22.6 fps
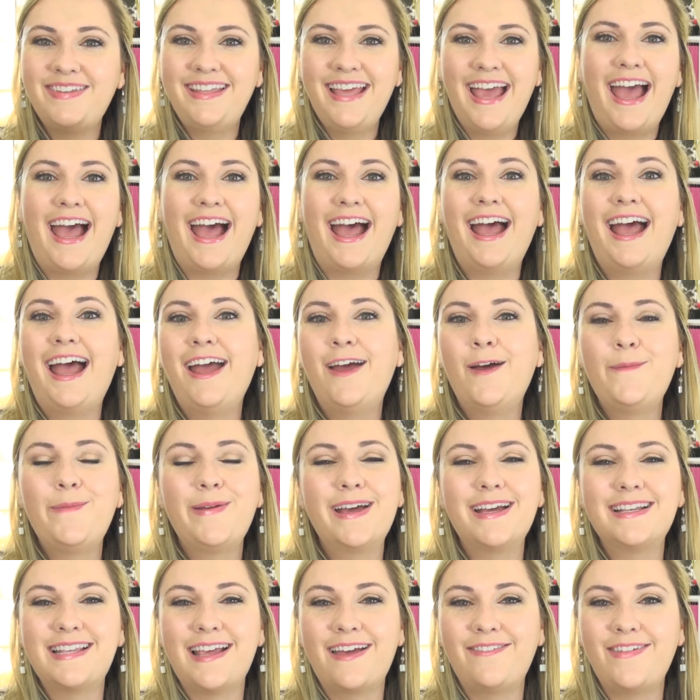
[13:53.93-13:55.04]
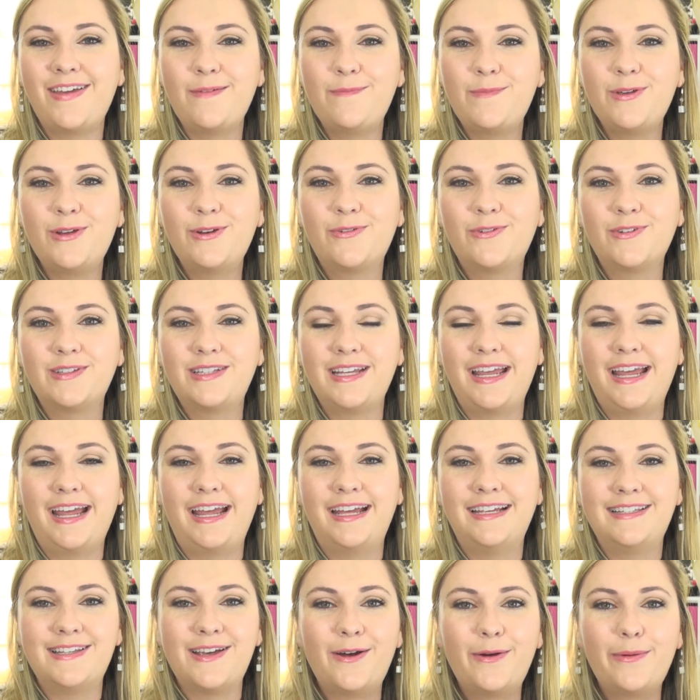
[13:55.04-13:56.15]
Yeah, I hope you guys have a beautiful day
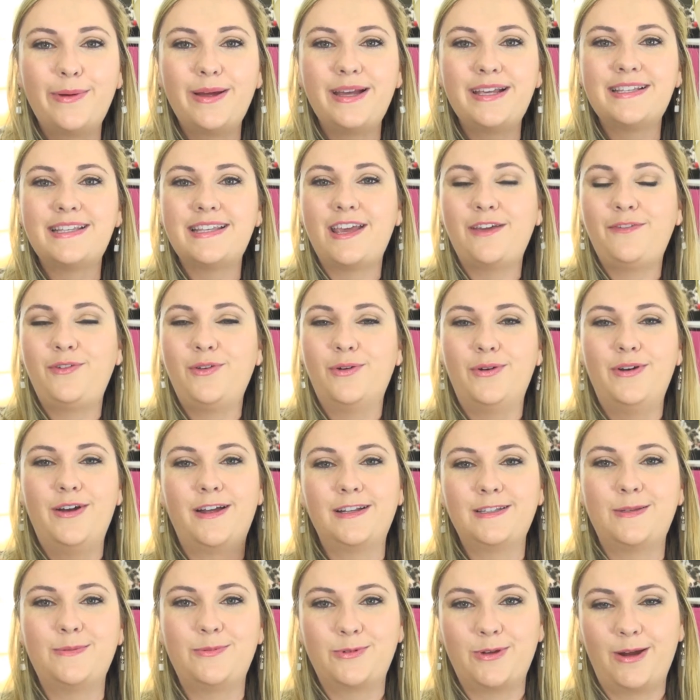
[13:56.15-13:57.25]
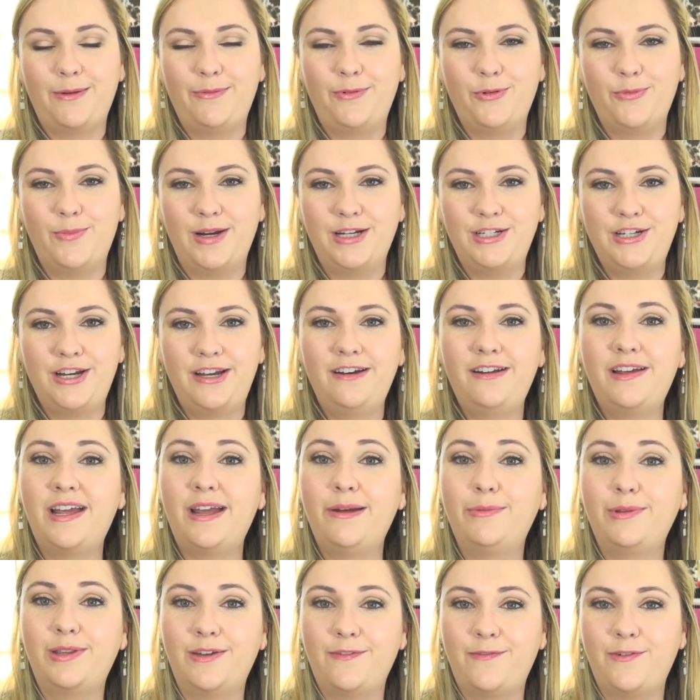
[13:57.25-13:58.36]
as always. If you are not subscribed to my channel,
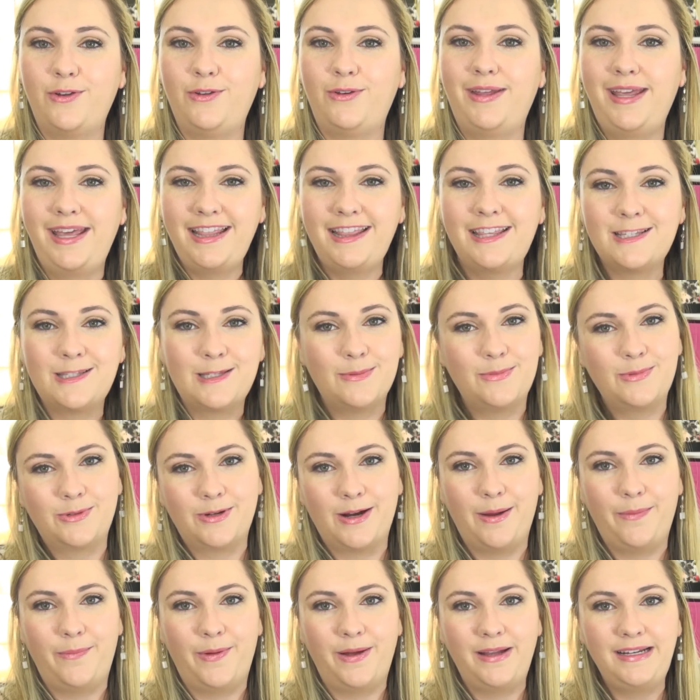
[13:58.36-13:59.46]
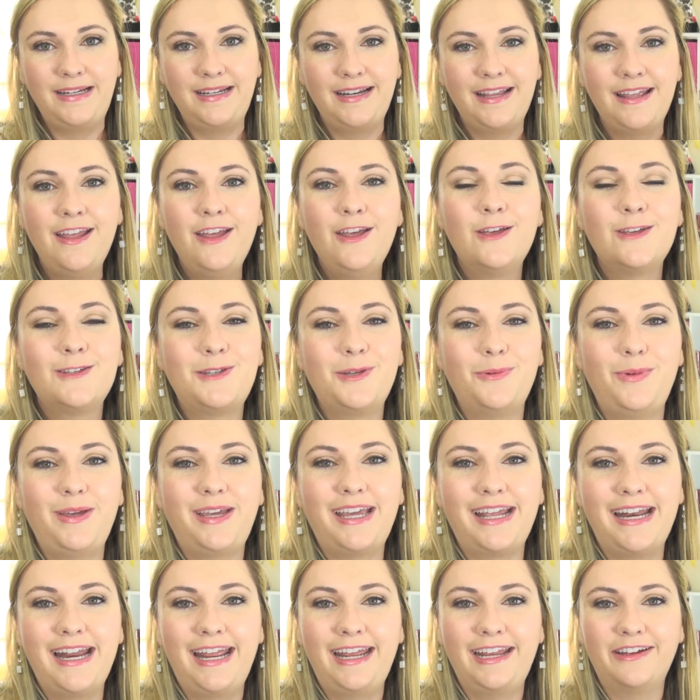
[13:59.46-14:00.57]
I would love for you to hit the subscribe button so we
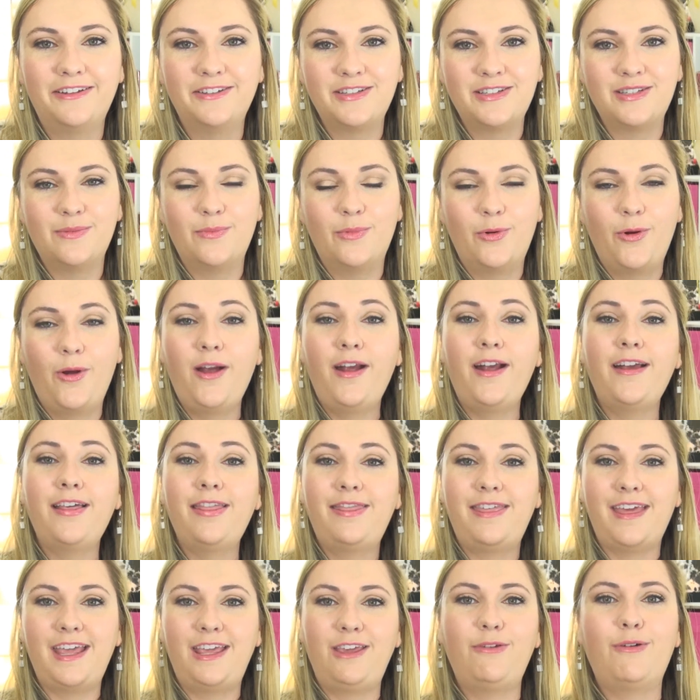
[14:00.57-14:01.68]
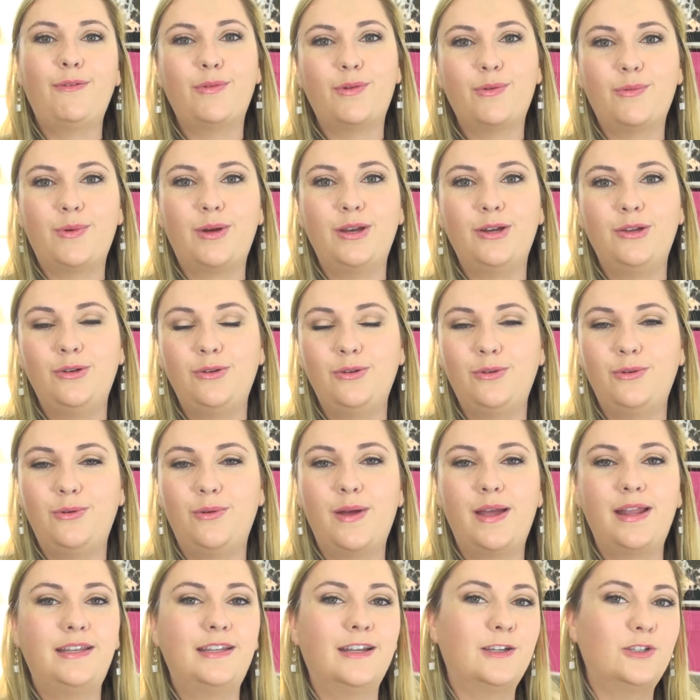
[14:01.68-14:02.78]
can hang out some more. Thank you everyone who
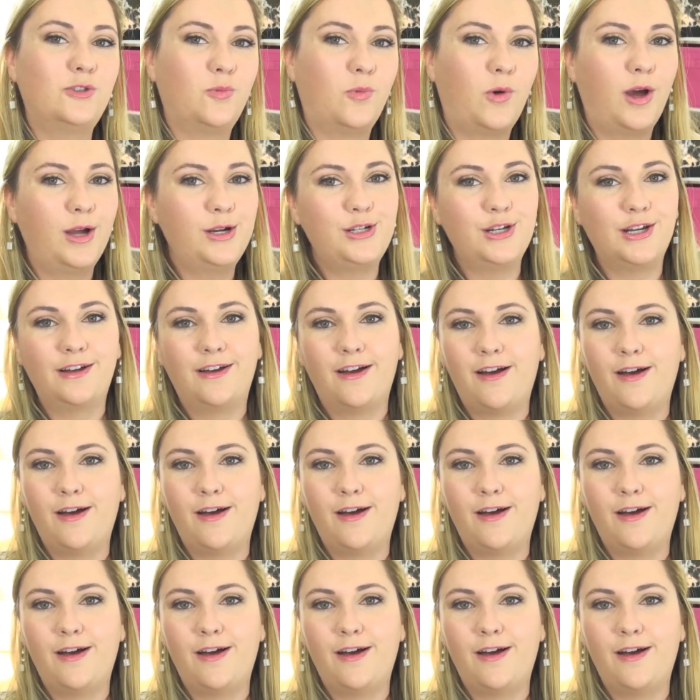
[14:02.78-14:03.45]
does watch and